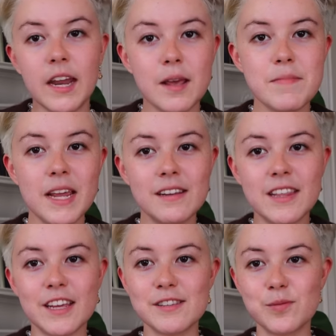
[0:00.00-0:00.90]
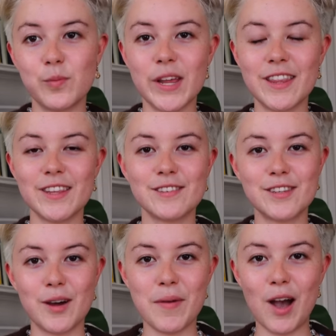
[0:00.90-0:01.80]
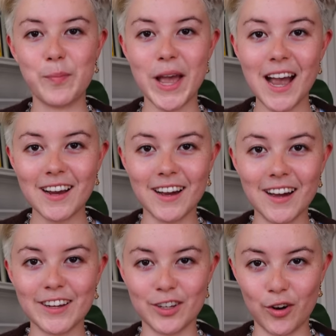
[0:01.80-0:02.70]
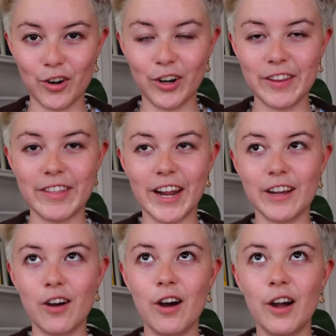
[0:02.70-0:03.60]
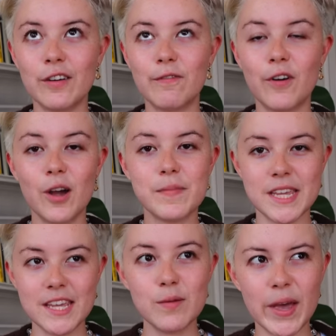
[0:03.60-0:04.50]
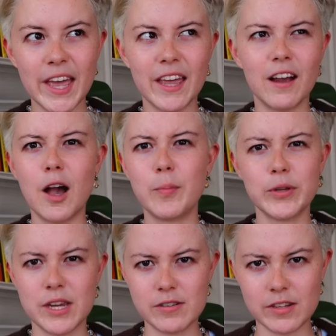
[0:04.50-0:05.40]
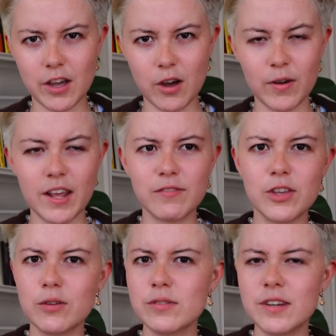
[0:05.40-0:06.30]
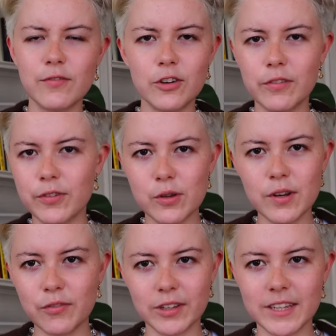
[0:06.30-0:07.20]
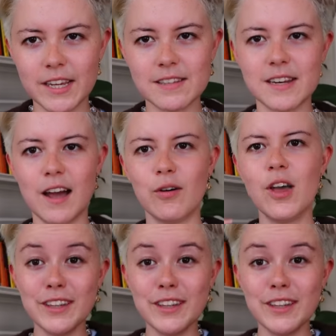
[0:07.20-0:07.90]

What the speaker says: And I made this with some alpaca yarn that I got from eBay a couple years ago, and I've used it for a few different things now.